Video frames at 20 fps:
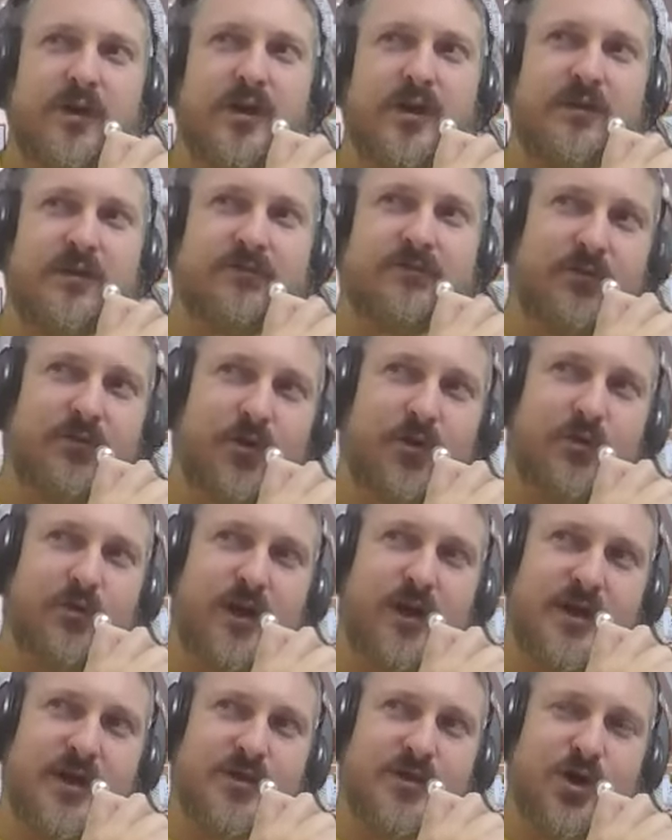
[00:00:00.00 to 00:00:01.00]
gift on
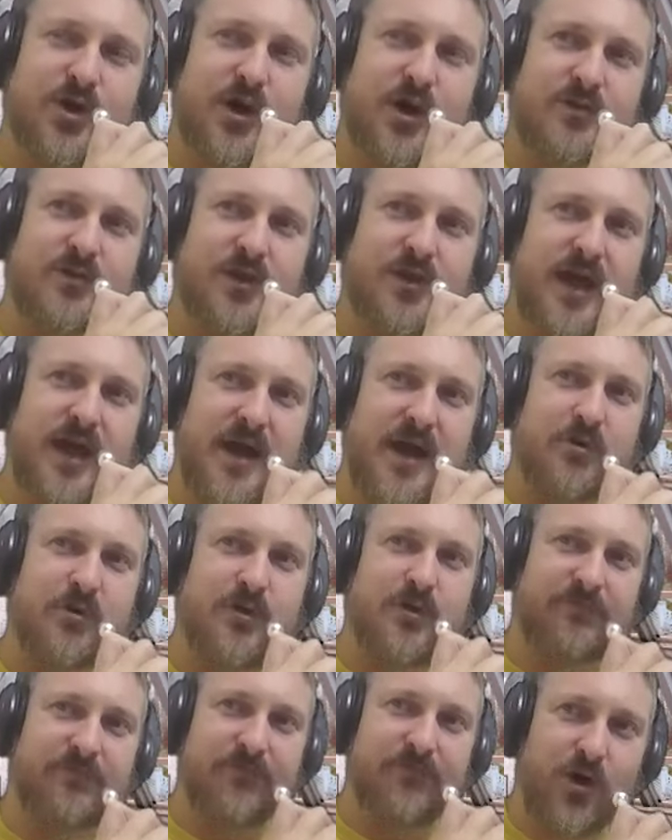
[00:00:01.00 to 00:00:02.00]
their side that they were
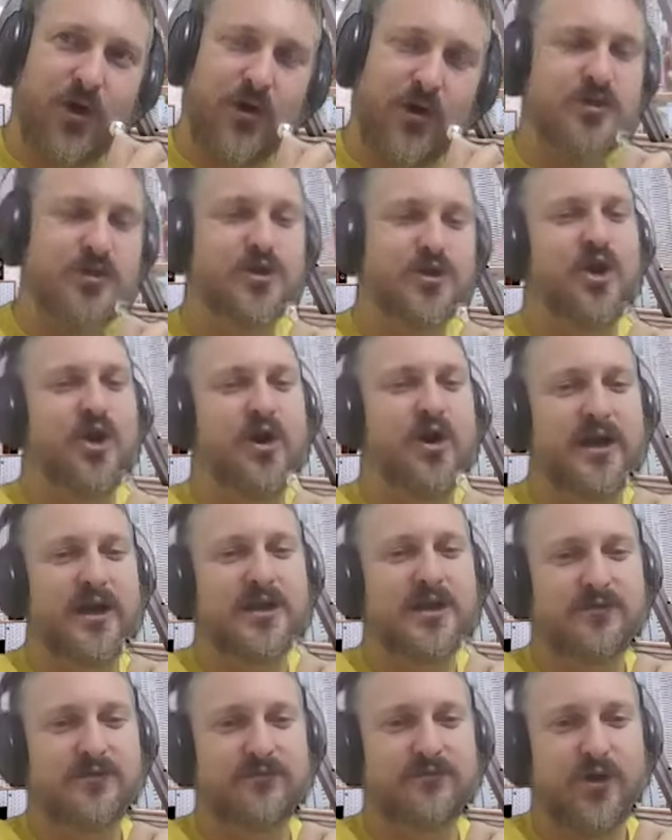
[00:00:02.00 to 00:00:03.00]
the first
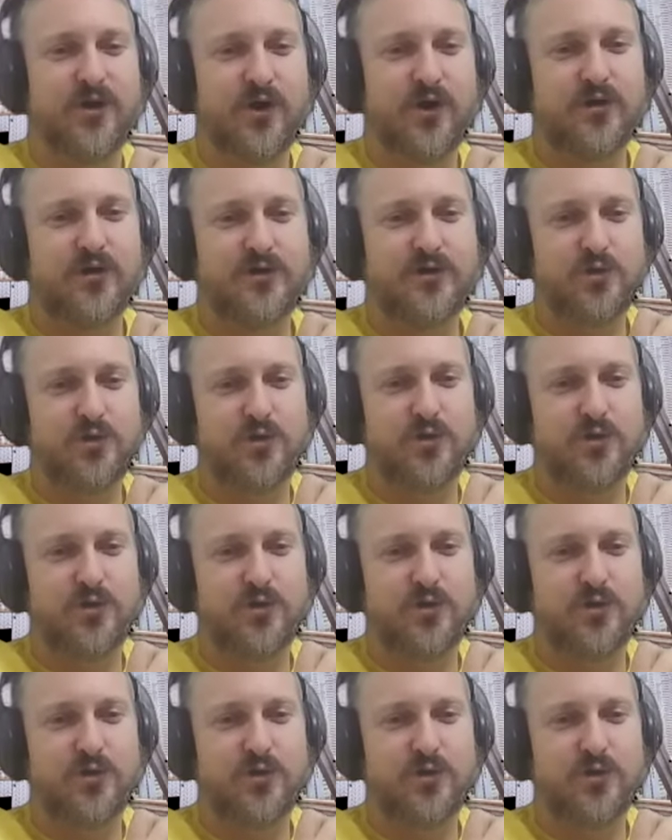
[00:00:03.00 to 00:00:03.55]
Chinese inverter to